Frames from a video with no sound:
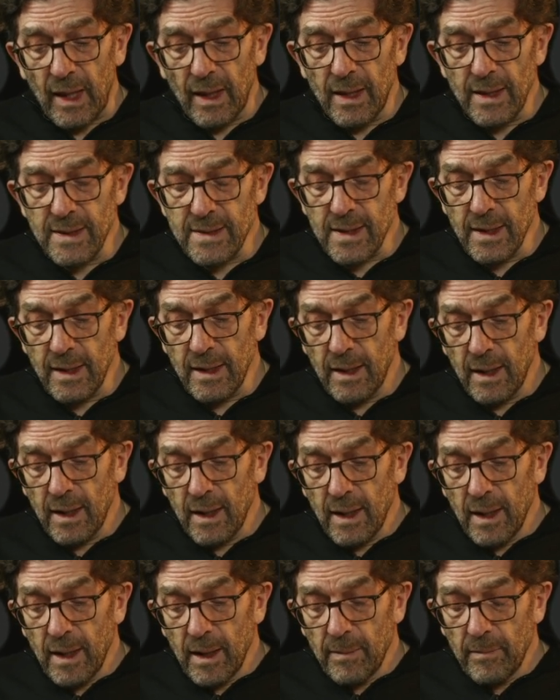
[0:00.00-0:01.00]
let's say,
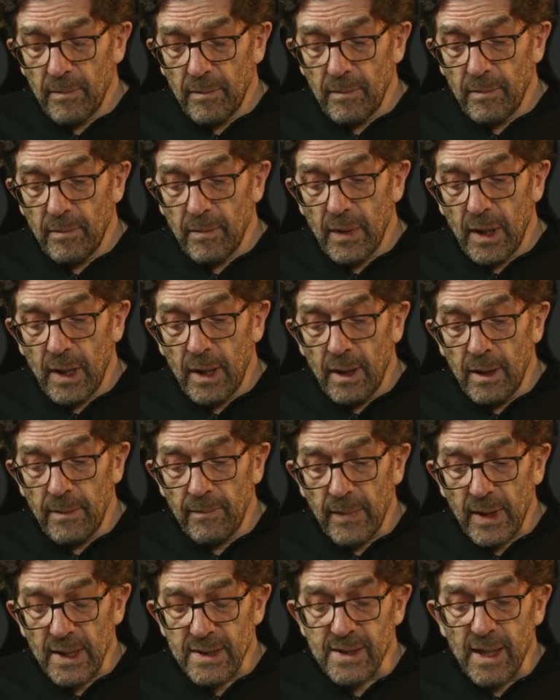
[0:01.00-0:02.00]

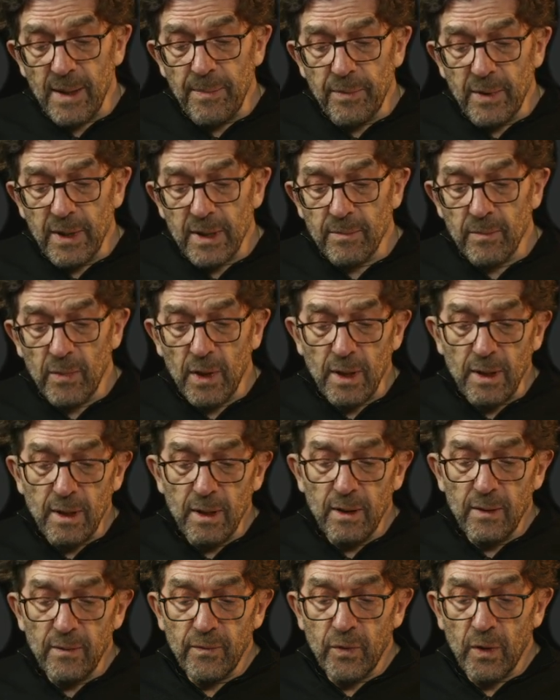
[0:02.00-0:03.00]
a separate
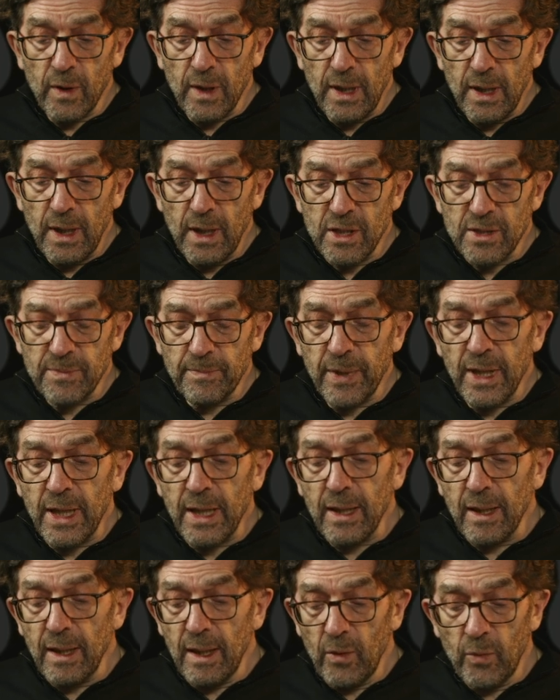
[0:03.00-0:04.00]
model for each
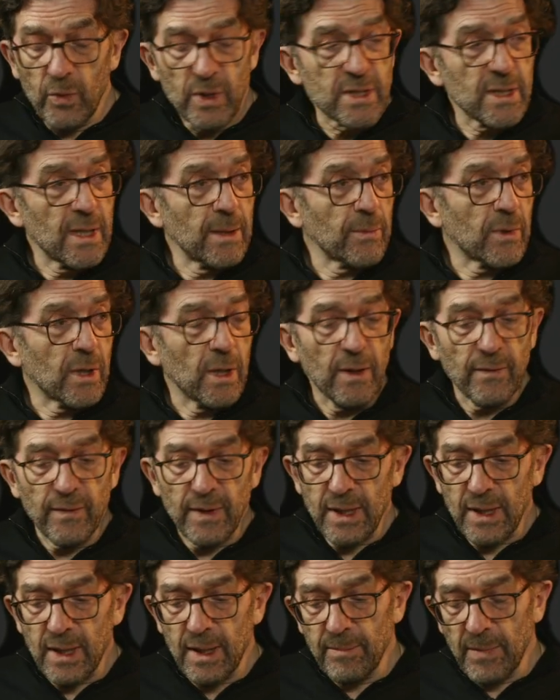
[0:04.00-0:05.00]
peril which I'm
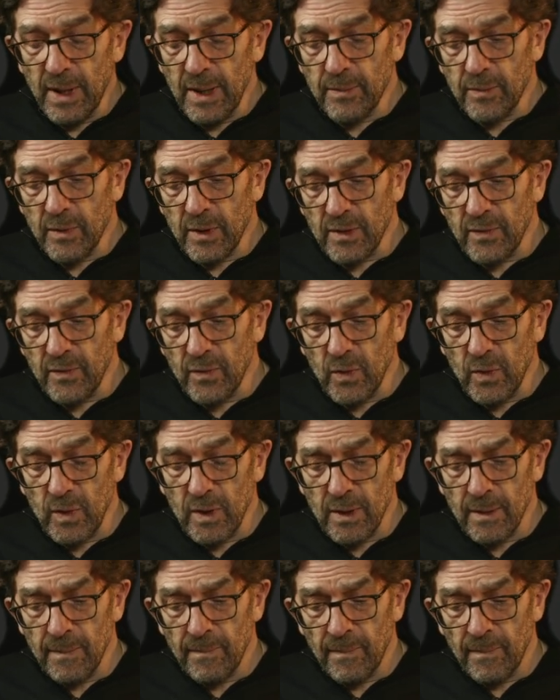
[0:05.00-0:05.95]
covering in my portfolio,